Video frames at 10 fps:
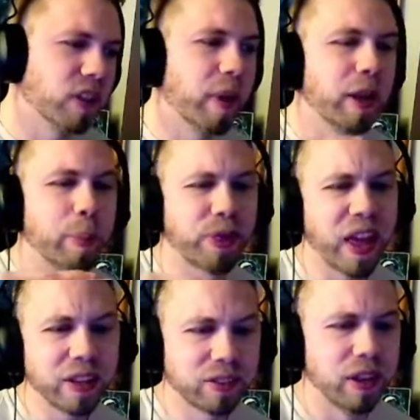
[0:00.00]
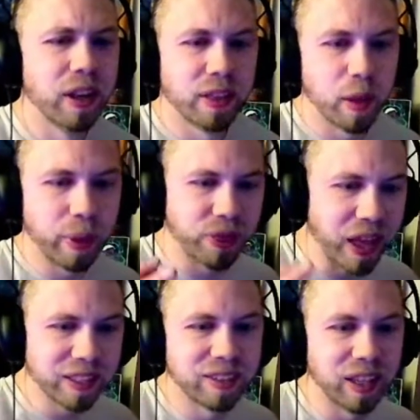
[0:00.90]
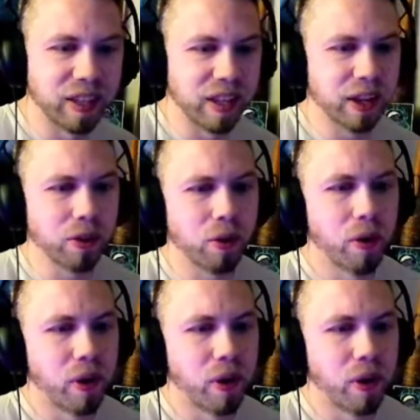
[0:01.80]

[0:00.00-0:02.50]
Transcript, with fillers: I mean, Bethesda, the Bethesda deal,